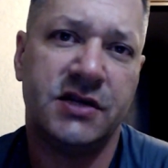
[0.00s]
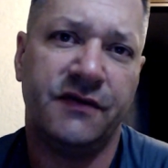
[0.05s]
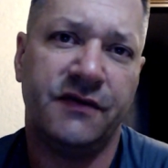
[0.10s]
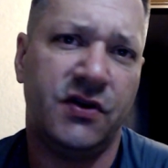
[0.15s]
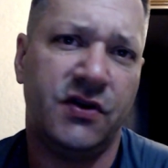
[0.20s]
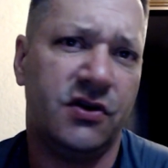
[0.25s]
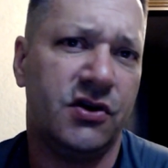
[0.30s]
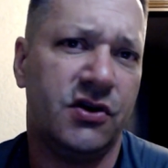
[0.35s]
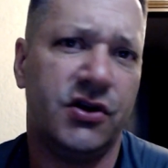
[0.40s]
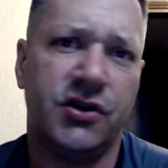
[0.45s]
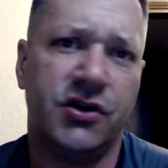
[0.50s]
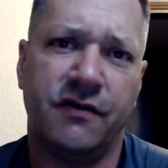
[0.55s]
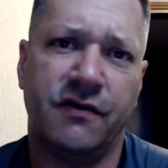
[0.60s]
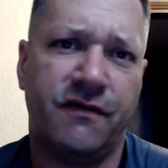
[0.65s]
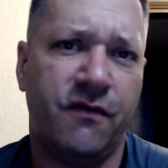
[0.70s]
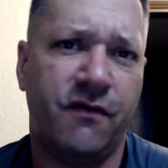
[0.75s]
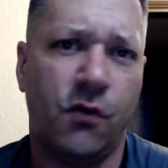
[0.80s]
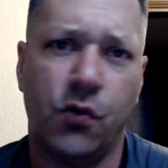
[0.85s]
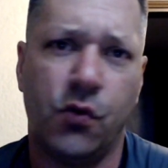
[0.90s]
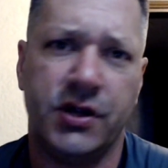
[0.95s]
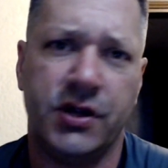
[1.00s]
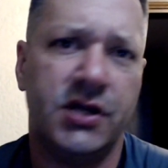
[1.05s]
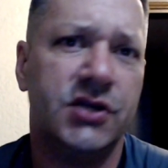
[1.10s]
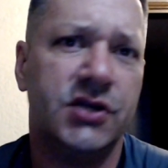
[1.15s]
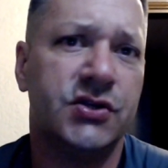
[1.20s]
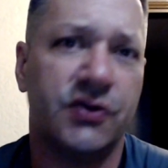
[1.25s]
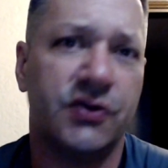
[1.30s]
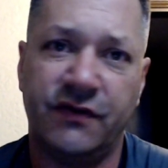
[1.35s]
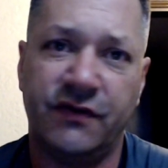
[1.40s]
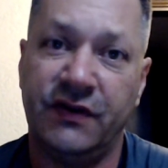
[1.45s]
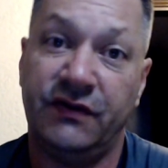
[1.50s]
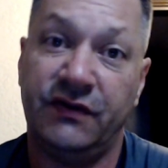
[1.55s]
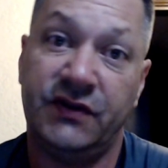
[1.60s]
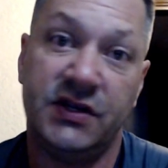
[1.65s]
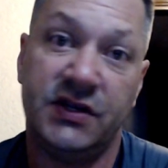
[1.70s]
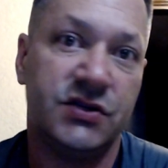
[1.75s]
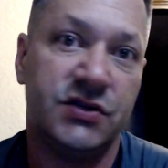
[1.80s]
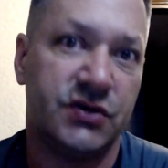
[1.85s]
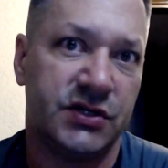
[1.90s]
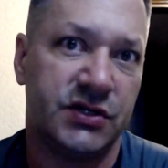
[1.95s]
if you're in your 40s or
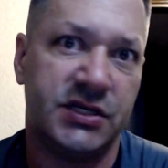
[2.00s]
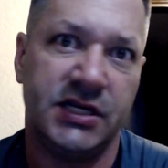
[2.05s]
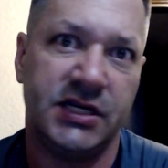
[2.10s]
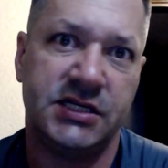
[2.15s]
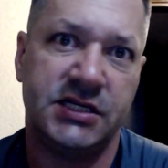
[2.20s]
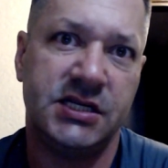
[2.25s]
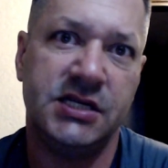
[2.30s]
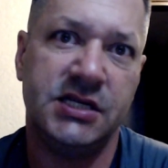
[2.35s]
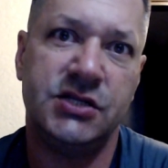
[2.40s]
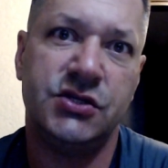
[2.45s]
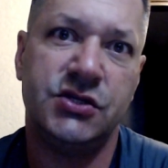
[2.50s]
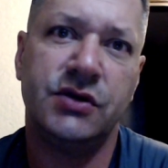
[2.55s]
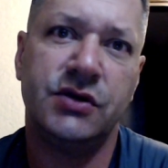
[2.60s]
50s or 60s,